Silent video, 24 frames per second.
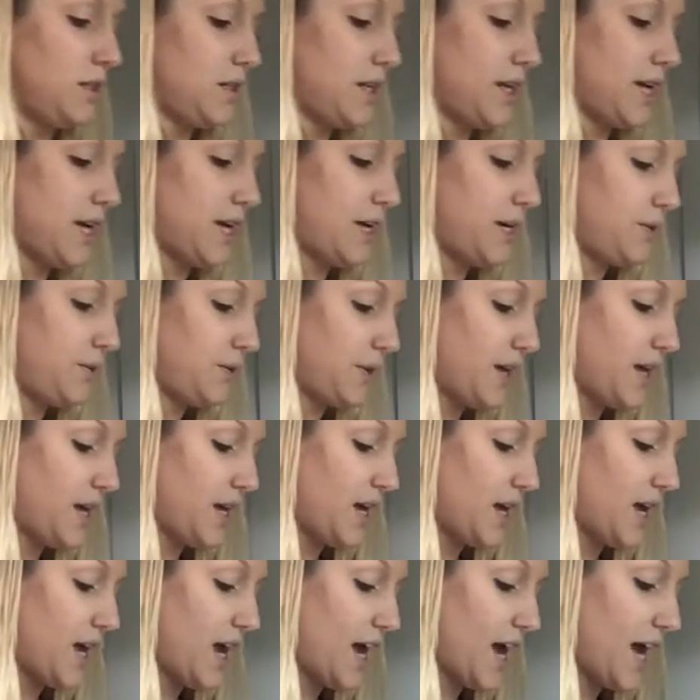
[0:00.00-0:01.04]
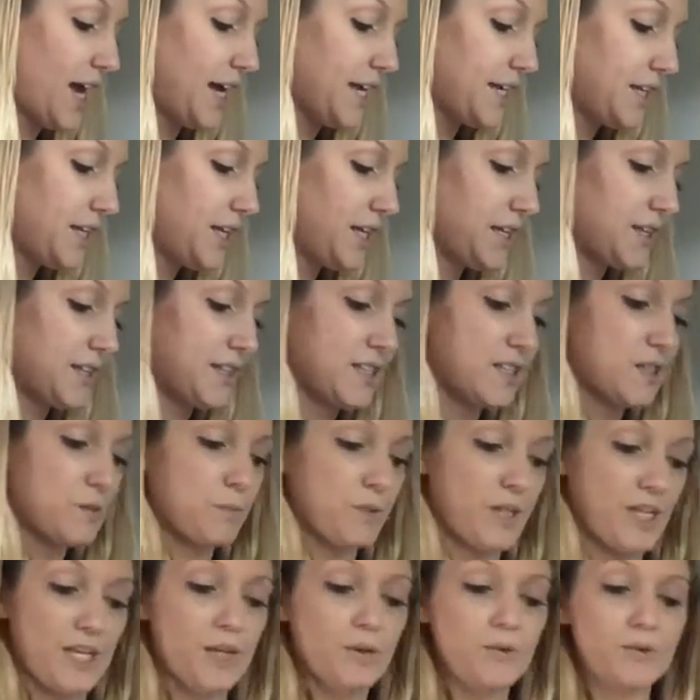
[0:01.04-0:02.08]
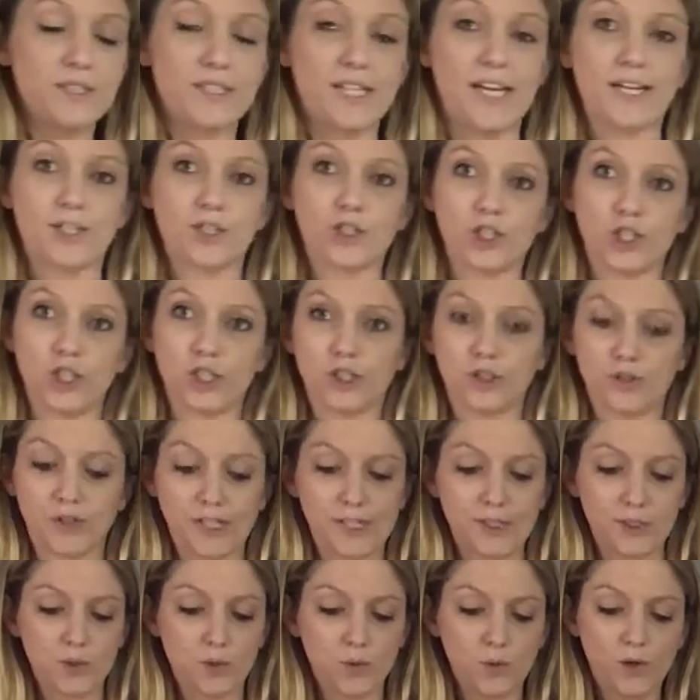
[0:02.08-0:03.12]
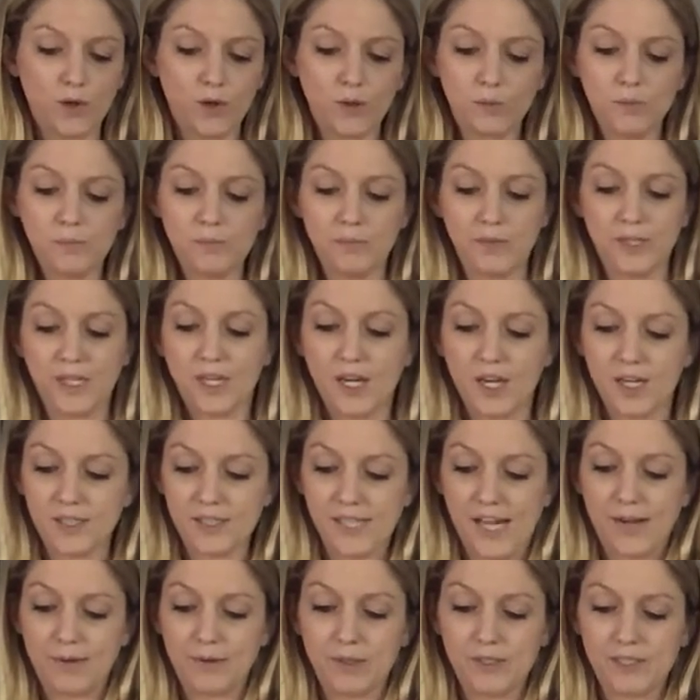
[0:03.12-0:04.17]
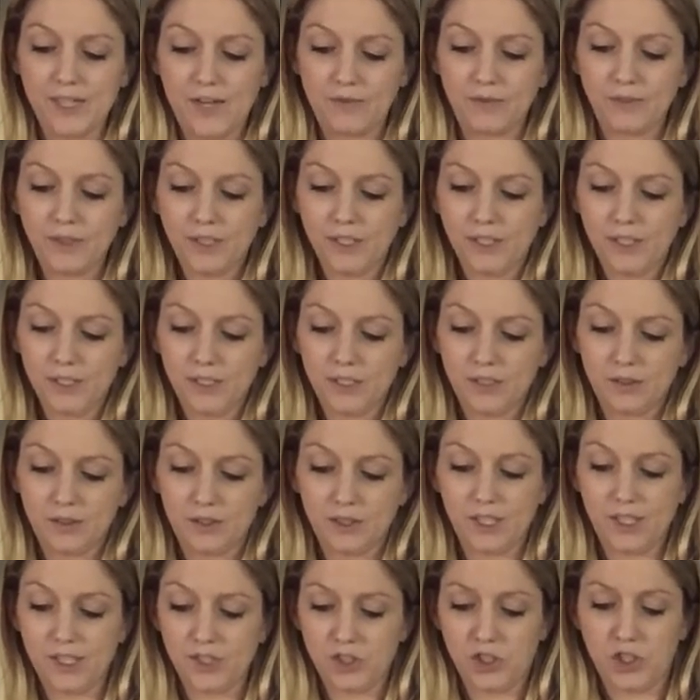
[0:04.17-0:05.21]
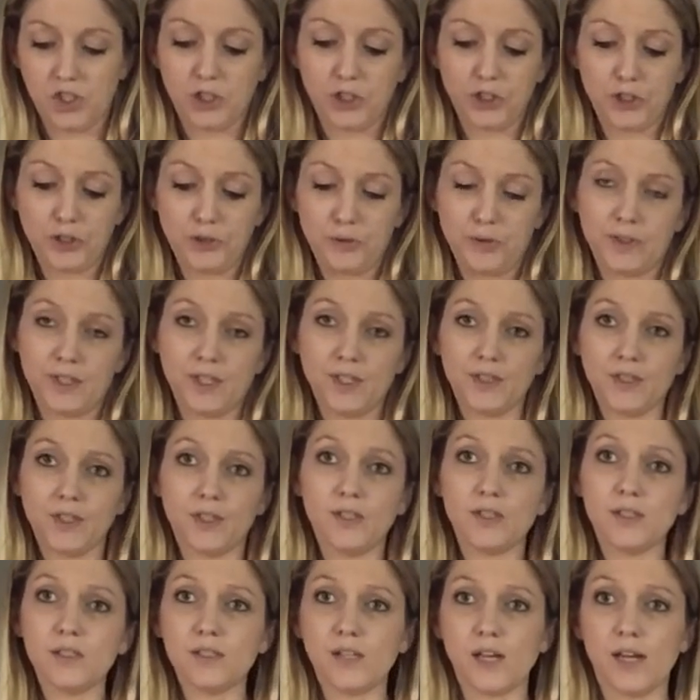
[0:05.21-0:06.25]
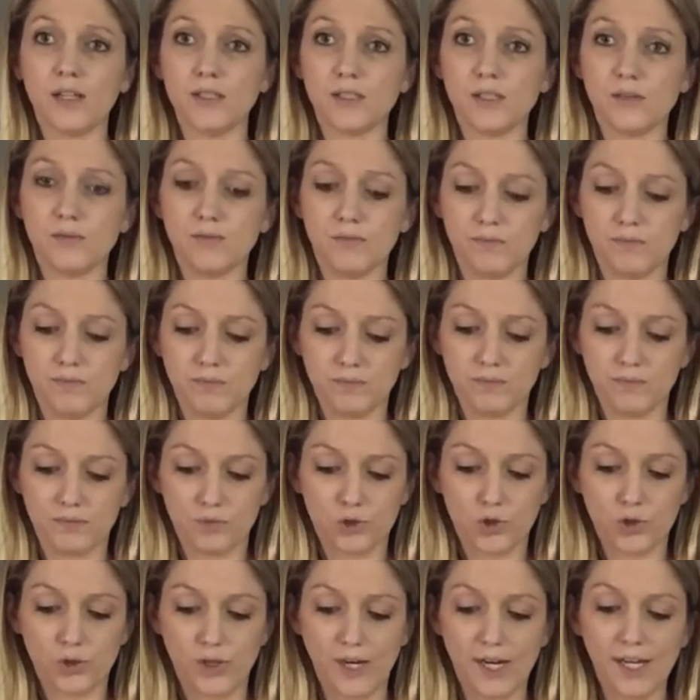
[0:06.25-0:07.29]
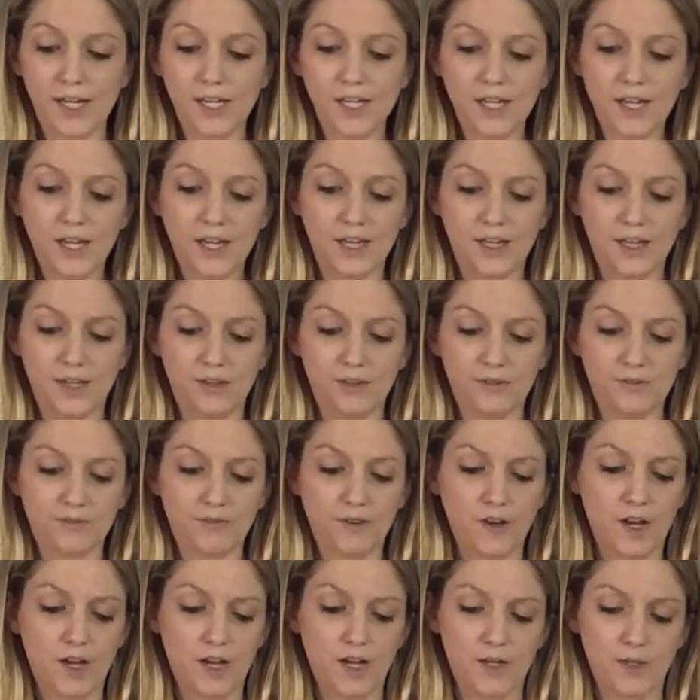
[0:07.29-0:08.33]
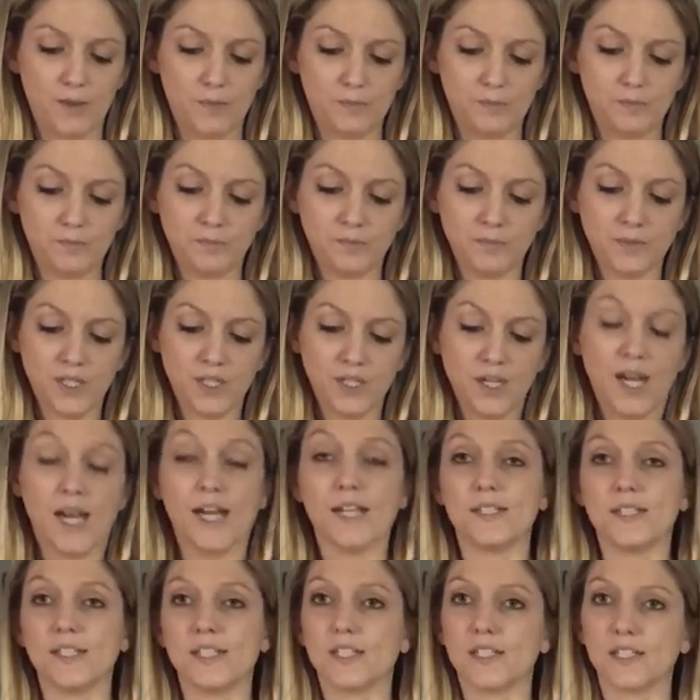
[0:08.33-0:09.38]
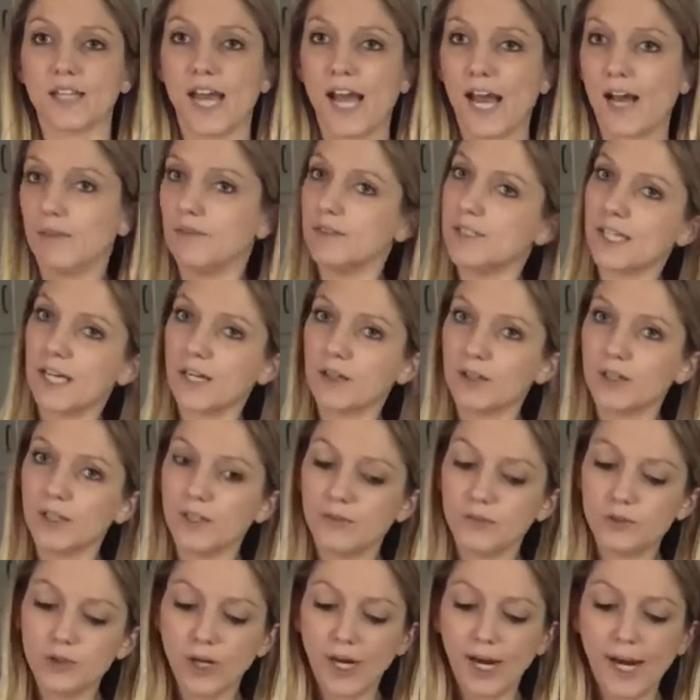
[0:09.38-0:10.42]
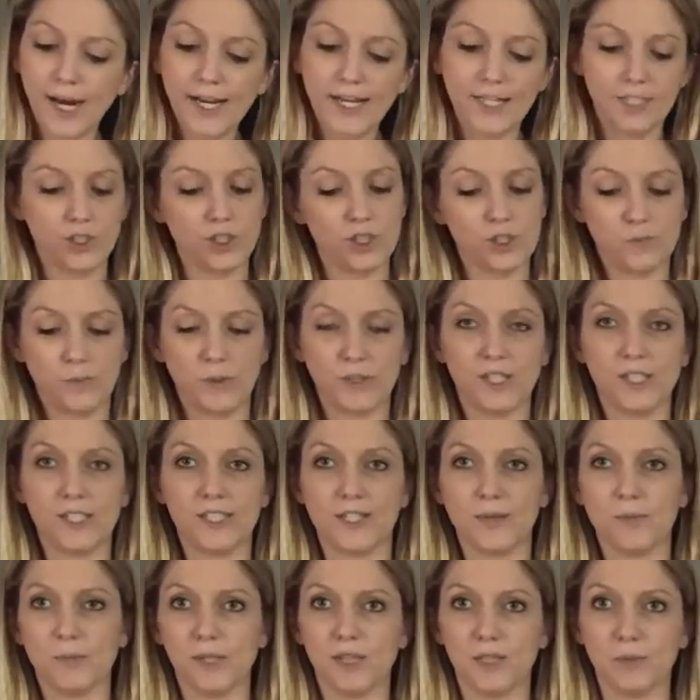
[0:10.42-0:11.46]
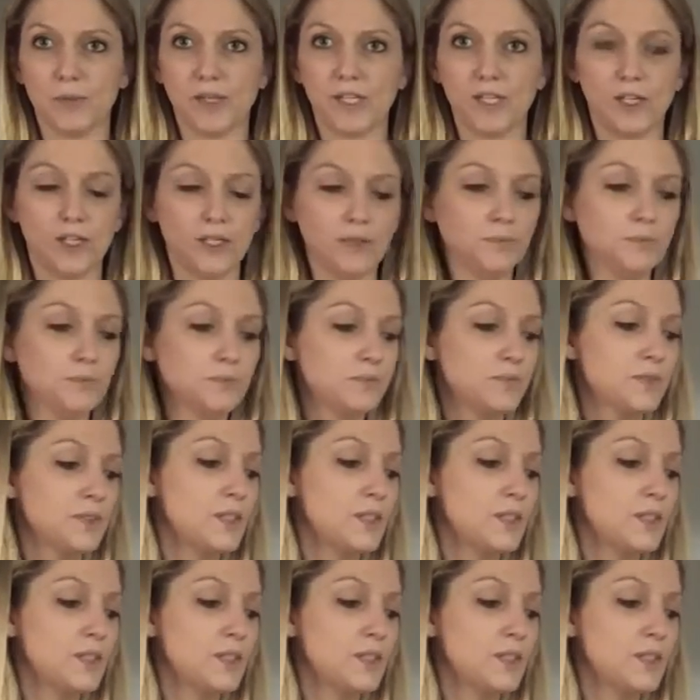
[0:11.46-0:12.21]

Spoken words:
Now, I think this plate was actually a great tool because I would definitely consider using this as a tray if I didn't have a decorative tray and just put the dip in the middle.